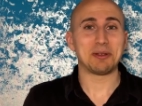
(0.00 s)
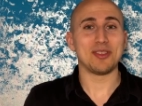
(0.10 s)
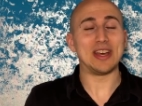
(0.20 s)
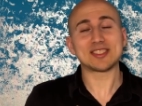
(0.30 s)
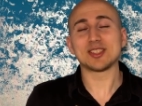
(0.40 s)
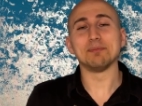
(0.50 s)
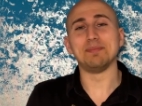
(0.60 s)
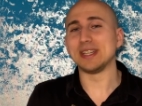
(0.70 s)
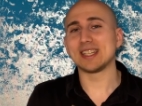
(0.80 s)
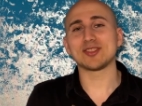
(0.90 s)
That's the
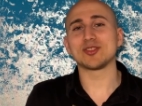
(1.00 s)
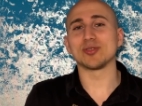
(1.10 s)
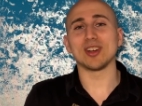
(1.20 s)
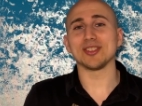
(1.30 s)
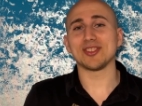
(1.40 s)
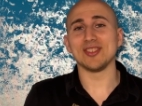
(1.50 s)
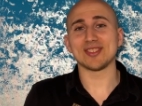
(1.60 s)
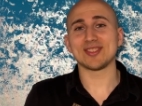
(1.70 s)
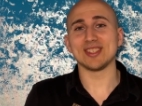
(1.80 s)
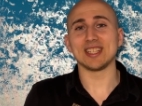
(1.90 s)
biggest draw to the
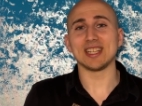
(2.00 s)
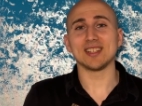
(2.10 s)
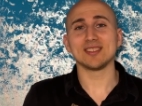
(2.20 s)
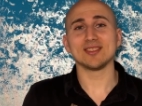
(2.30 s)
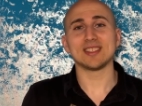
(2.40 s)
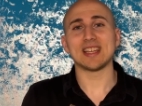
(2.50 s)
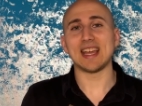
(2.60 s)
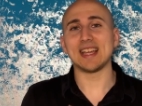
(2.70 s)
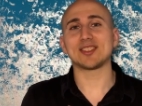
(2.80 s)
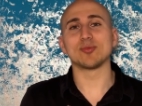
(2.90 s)
city.
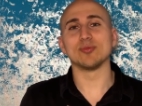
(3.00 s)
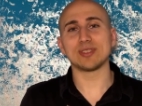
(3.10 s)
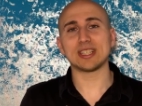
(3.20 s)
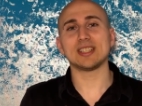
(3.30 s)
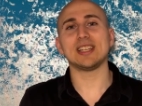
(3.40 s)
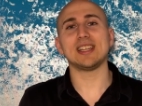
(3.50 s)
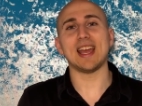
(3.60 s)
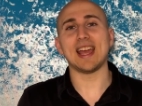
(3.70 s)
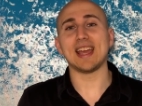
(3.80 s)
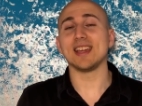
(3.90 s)
It's really
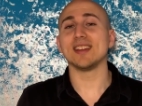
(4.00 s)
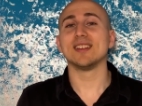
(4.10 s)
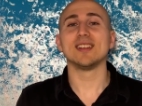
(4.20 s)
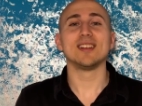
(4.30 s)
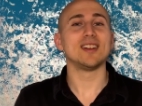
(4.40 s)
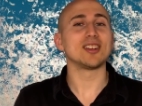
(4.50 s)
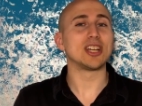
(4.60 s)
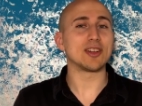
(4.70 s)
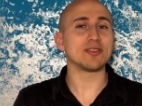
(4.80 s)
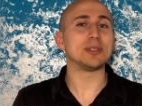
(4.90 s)
a
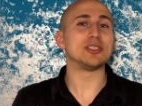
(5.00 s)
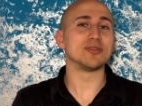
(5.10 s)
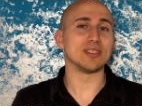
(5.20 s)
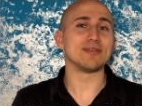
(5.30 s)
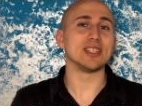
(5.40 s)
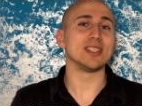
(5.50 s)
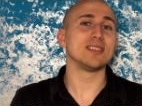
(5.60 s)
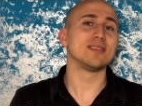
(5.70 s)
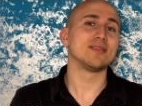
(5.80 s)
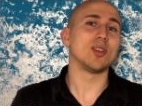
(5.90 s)

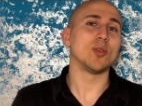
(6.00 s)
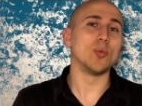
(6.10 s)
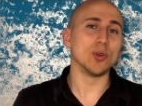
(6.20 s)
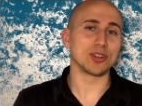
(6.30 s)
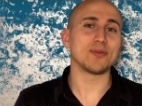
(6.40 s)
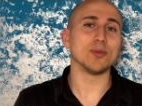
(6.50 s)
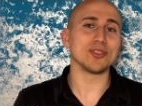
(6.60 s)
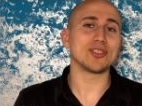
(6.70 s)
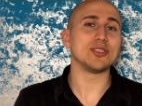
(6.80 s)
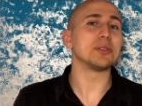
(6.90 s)
government-driven
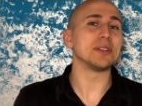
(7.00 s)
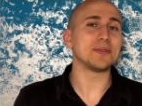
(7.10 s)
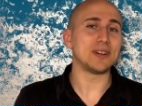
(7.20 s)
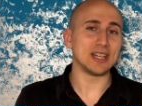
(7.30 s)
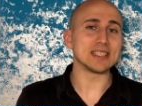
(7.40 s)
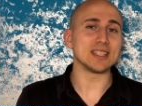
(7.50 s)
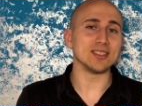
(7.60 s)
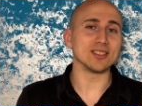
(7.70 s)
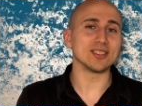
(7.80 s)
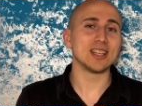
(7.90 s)
workforce that you're going to find
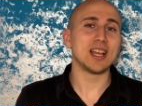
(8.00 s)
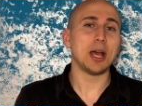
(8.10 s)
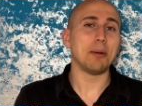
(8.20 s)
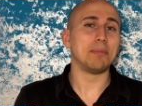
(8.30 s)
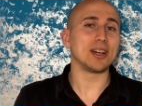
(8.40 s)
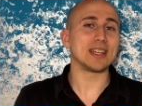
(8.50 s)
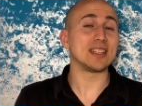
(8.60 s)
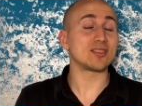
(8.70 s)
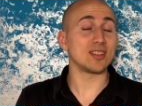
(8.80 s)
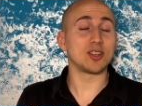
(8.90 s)
here. But
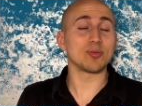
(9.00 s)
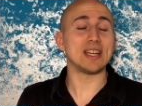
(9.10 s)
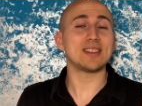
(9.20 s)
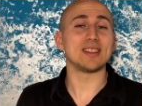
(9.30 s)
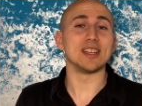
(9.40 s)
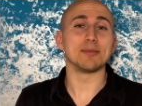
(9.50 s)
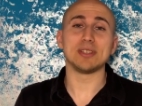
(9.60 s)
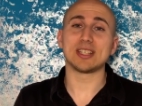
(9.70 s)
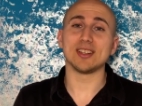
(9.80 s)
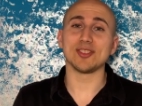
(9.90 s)
it's a great thing
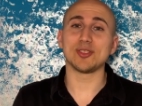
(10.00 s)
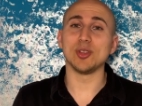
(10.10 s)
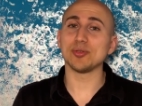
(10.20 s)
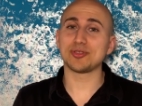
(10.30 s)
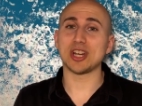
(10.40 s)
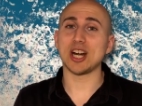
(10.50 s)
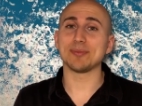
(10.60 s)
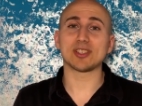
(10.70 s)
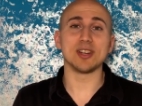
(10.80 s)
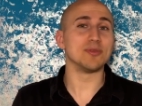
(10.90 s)
because those
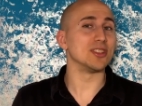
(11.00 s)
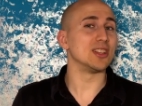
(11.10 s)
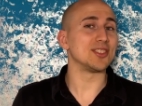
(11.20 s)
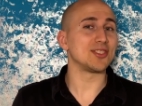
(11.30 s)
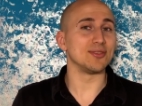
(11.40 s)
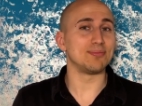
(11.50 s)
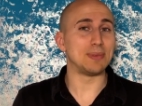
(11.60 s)
jobs come with lots of